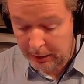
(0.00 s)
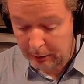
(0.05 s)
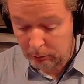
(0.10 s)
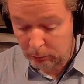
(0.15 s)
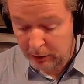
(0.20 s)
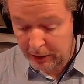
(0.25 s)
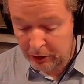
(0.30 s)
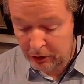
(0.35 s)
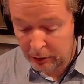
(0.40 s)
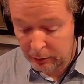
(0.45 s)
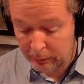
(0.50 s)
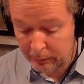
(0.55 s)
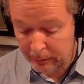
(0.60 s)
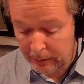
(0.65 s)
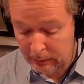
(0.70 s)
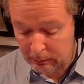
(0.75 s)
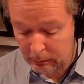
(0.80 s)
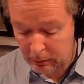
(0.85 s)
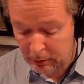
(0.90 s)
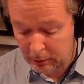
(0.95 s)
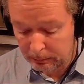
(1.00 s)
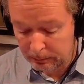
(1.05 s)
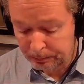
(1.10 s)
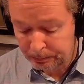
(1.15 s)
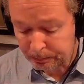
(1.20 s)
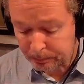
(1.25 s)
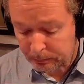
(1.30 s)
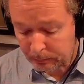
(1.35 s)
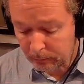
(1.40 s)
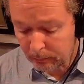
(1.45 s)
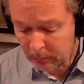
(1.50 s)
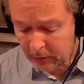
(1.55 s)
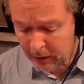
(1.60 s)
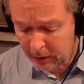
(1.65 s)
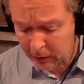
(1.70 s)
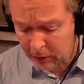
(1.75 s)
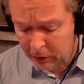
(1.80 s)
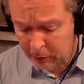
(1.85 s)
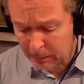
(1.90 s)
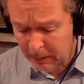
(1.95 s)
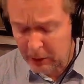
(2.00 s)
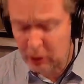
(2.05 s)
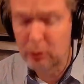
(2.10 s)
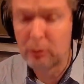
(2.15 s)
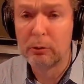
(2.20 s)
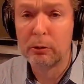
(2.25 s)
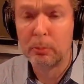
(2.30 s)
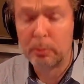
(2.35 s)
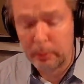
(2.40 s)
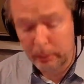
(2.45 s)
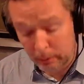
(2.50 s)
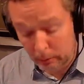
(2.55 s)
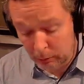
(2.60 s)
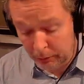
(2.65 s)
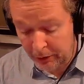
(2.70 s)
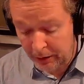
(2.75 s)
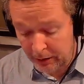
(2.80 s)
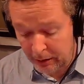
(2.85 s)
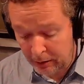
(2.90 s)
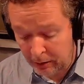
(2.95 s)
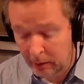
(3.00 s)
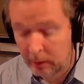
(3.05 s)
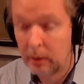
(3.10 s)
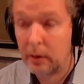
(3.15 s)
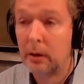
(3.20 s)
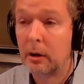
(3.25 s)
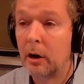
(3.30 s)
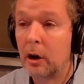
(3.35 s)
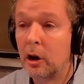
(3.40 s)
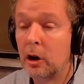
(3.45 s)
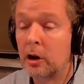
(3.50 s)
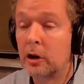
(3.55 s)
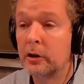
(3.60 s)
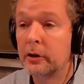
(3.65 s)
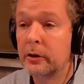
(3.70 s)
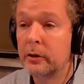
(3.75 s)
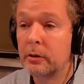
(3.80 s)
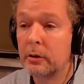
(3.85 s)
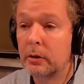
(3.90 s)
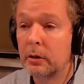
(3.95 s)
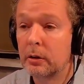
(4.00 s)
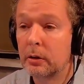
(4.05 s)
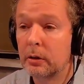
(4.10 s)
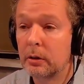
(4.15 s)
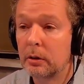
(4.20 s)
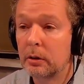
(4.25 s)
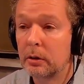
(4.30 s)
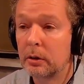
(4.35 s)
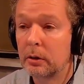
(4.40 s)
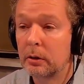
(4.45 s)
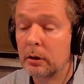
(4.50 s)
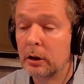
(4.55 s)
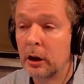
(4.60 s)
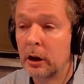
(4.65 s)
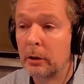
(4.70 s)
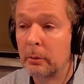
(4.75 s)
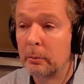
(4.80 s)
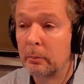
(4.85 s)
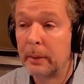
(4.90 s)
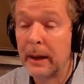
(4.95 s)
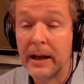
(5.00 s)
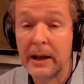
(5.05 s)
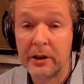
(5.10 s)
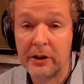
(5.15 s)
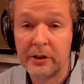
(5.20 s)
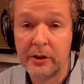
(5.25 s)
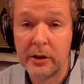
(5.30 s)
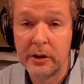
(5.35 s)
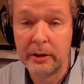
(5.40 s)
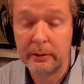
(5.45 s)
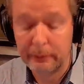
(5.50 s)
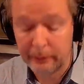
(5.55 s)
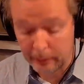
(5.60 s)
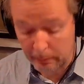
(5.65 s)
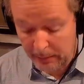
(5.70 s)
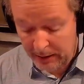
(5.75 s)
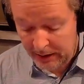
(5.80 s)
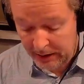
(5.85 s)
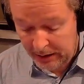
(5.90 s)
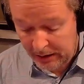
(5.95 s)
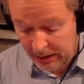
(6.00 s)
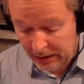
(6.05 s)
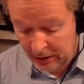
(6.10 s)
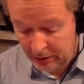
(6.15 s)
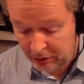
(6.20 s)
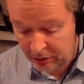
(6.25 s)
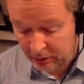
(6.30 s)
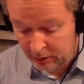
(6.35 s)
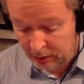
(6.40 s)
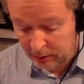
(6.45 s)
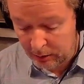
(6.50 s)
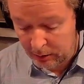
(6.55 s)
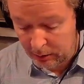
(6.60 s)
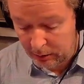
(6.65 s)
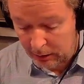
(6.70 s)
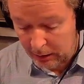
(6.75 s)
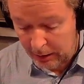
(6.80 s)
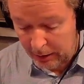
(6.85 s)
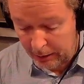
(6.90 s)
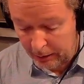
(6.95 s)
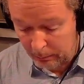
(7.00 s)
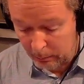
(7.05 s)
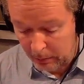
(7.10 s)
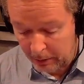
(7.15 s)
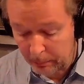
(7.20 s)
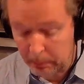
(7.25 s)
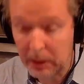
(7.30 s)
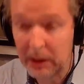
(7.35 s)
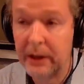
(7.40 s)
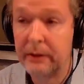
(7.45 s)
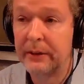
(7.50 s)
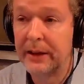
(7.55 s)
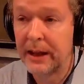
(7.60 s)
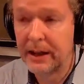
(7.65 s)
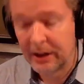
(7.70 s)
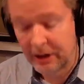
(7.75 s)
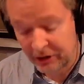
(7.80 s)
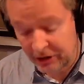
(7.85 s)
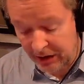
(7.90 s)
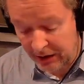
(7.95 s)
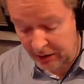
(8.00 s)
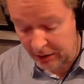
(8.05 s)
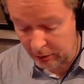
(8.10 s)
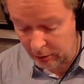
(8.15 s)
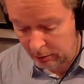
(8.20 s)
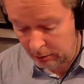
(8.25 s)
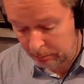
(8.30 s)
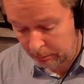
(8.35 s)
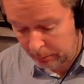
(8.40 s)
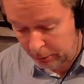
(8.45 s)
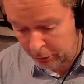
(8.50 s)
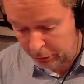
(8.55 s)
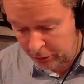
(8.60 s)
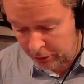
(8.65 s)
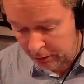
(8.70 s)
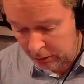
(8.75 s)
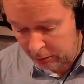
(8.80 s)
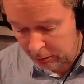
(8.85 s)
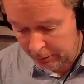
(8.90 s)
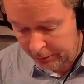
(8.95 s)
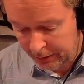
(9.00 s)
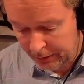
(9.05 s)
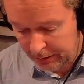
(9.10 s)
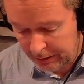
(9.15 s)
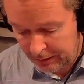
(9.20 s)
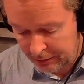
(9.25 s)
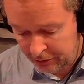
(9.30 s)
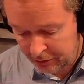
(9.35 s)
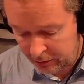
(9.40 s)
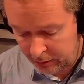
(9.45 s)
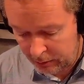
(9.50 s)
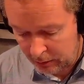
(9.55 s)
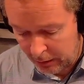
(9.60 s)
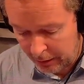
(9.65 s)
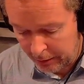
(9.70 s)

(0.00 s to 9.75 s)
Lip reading: Richard Falk, the special reporter on Palestine for many years, I believe he had a tenure, but so I think that's